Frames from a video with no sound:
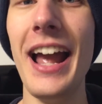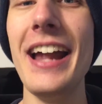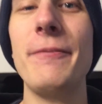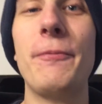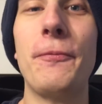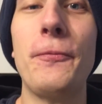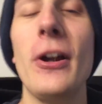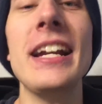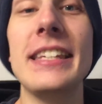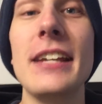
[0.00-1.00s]
and
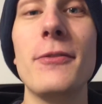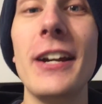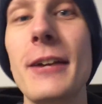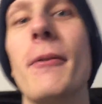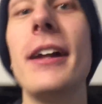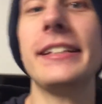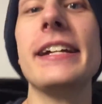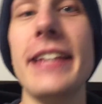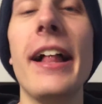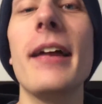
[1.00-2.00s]
freezes when he wants
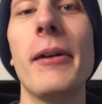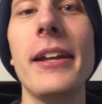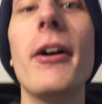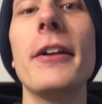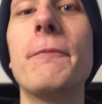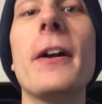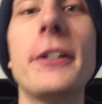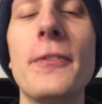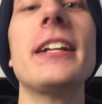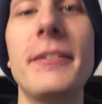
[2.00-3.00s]
to tell him what he wants for
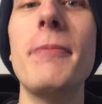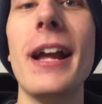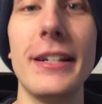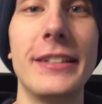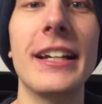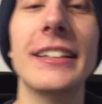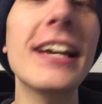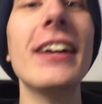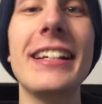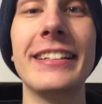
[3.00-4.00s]
Christmas.
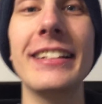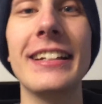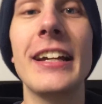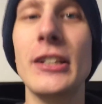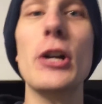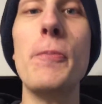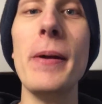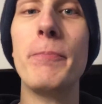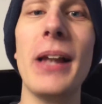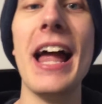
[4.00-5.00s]
Seriously, you've
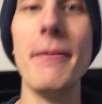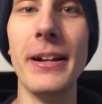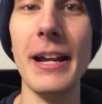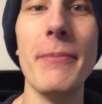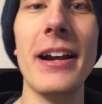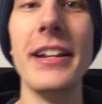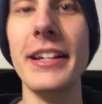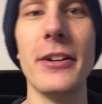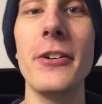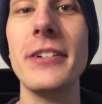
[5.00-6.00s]
been blabbering about it
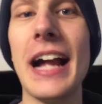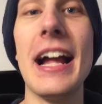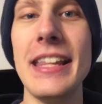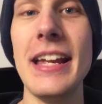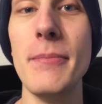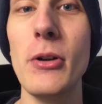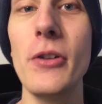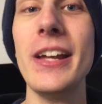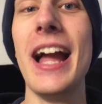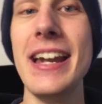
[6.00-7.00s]
this whole goddamn
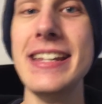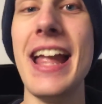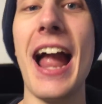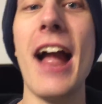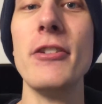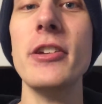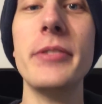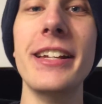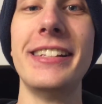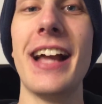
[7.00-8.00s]
movie, and now you
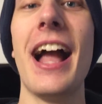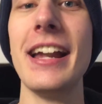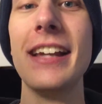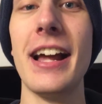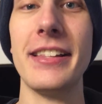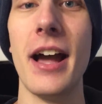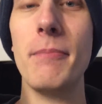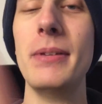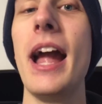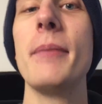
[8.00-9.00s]
decide not to
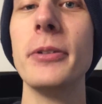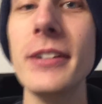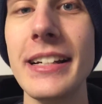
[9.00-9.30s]
blabber